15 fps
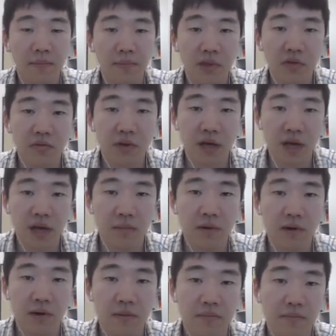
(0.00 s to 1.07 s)

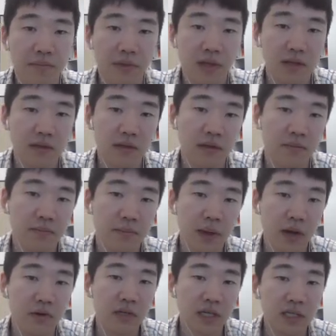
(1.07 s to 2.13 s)
the
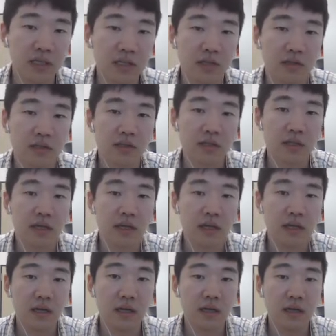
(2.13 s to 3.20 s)
pair distance
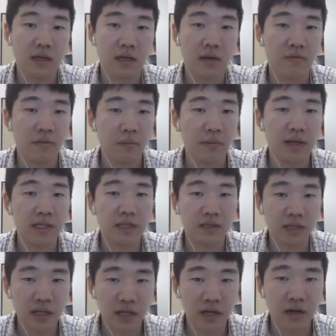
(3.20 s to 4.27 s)
information
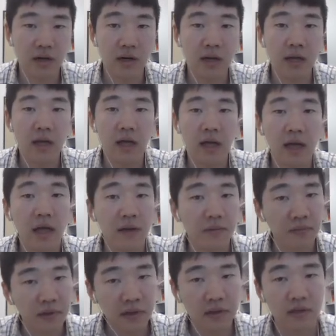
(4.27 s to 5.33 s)
here,
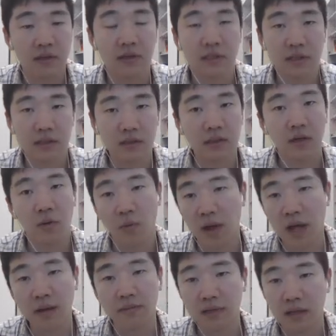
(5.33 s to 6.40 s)
and the
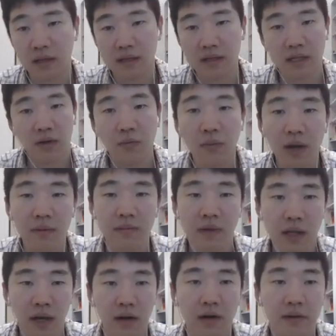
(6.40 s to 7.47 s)
wave sine wave
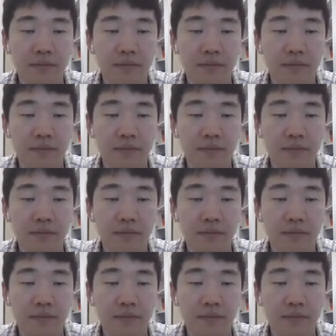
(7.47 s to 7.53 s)
there.